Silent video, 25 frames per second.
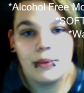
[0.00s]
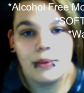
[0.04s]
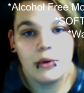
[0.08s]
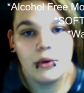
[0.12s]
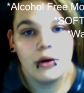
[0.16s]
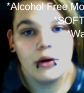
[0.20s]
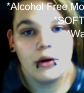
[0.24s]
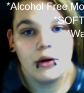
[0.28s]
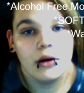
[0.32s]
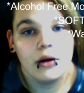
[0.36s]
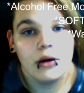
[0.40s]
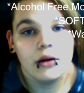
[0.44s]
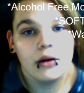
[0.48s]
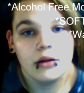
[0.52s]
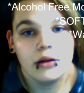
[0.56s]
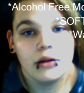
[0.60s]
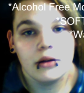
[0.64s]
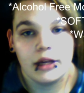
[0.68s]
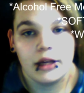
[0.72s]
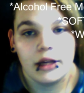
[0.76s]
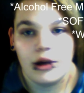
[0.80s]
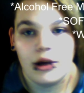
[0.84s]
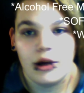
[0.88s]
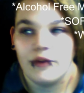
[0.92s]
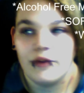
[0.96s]
or
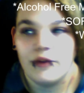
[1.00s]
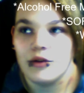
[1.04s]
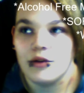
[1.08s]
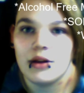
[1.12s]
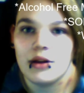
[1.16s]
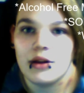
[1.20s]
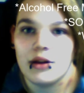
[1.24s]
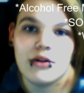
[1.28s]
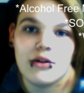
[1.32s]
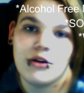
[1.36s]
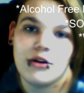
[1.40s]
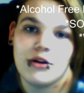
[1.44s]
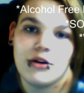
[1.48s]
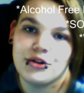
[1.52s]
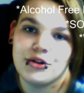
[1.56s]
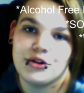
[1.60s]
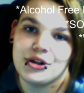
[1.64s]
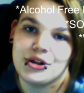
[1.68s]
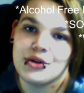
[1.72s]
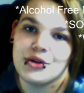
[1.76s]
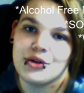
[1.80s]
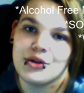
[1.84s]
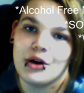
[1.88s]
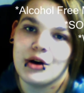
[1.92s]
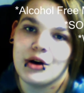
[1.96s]
like you have to run to the grocery
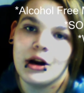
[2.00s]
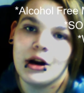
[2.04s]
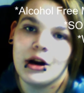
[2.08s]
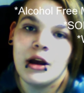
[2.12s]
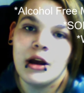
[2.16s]
store,